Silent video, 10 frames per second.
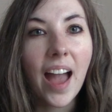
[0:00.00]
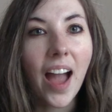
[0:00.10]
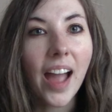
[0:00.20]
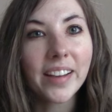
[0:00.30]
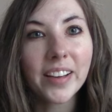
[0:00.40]

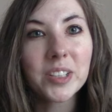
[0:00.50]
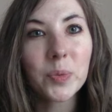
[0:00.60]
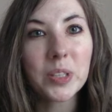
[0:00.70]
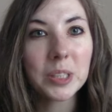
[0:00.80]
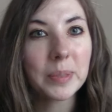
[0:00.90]
Hi guys,
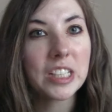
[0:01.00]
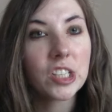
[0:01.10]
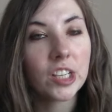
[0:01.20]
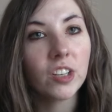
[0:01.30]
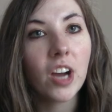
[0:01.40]
welcome to my
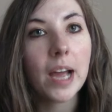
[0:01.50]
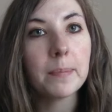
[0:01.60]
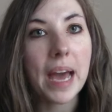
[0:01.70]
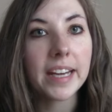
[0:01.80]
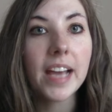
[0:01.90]
channel.
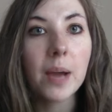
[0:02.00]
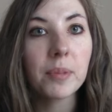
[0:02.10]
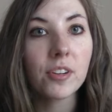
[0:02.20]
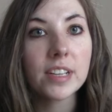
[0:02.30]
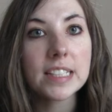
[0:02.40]
I'm Maddy. I'm
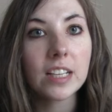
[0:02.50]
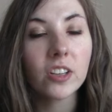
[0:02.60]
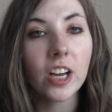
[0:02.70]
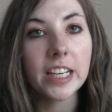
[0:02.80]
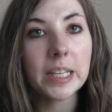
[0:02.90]
a
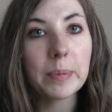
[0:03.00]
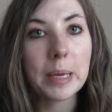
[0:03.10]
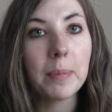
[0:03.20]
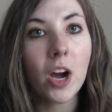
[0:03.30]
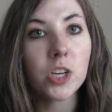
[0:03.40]
reseller on
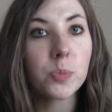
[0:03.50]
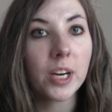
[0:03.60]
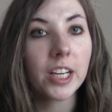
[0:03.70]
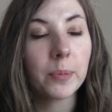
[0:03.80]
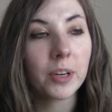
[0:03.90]
eBay,
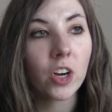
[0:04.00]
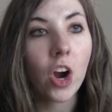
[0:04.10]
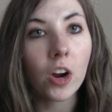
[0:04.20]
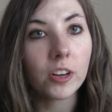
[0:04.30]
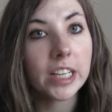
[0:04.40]
Poshmark, and
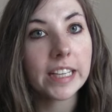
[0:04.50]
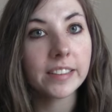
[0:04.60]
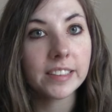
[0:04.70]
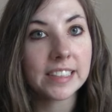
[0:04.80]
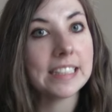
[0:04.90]
Mercari,
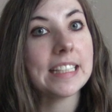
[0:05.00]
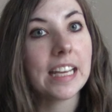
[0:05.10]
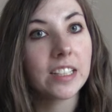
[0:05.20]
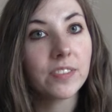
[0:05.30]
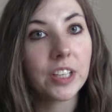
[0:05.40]
and in
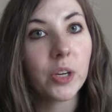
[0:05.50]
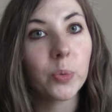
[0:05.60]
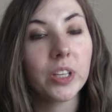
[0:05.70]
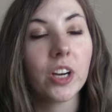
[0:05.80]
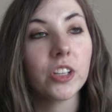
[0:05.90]
today's
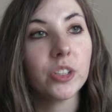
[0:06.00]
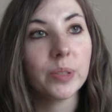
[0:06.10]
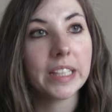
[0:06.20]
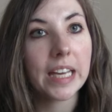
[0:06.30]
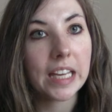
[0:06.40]
video we are
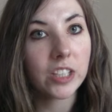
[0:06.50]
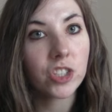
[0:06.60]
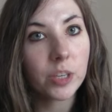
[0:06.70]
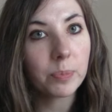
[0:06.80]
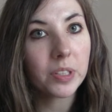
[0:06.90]
doing a
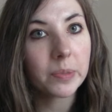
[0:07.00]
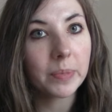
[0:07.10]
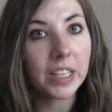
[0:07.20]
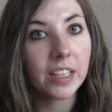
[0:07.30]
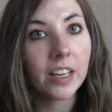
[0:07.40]
ship with
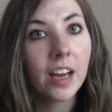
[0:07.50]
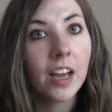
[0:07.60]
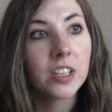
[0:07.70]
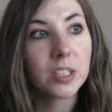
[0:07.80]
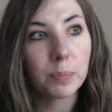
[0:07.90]
me.
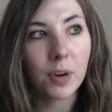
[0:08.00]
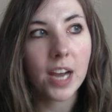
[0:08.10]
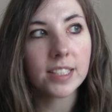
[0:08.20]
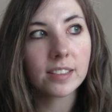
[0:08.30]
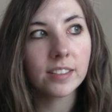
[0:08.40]

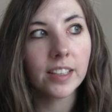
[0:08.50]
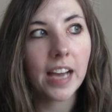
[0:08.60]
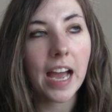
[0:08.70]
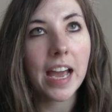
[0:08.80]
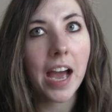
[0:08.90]
Surprisingly,
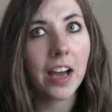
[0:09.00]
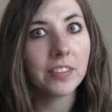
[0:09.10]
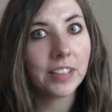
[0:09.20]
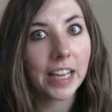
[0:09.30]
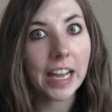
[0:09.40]
I
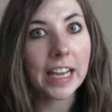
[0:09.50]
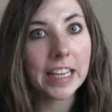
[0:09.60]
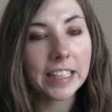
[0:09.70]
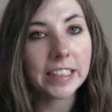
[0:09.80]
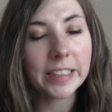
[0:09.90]
have
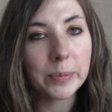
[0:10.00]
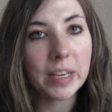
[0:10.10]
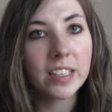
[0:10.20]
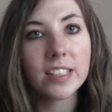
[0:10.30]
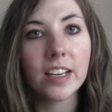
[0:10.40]
eight
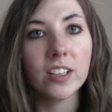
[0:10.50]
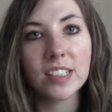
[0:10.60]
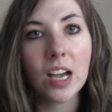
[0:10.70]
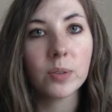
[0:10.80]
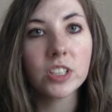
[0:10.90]
eBay
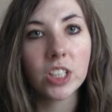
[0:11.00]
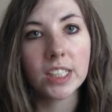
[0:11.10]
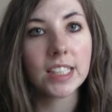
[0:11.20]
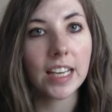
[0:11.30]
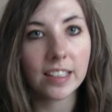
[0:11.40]
sales. I was
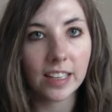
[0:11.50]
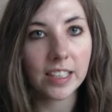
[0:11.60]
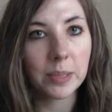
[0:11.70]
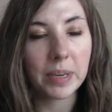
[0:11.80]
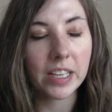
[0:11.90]
just saying
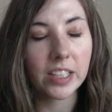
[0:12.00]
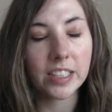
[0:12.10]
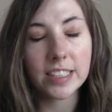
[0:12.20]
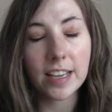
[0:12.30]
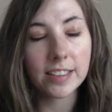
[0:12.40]
that eBay
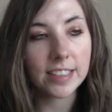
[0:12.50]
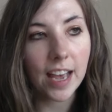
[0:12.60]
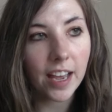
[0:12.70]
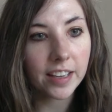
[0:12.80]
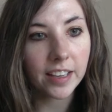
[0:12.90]
is
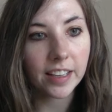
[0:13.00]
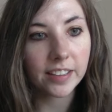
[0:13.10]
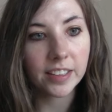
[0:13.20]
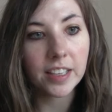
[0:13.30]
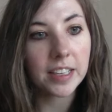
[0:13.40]
dead and then